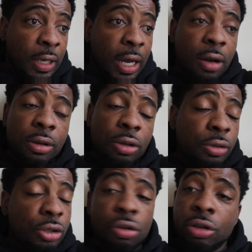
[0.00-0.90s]
I don't know
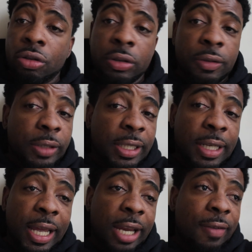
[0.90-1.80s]
what's going on in
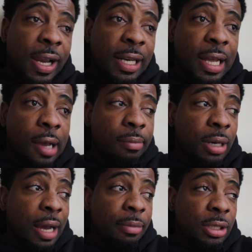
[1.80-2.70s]
the A right now,
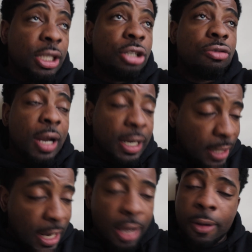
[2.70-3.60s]
but I'm going to tell you right
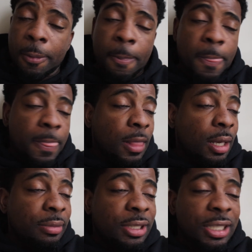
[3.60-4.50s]
now.
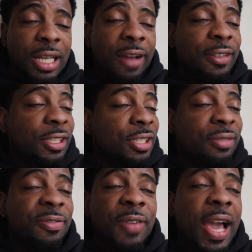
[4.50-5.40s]
I'm going to tell y'all, this is
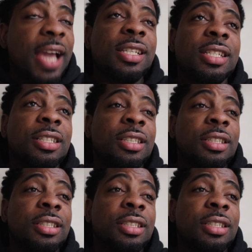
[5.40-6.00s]
facts.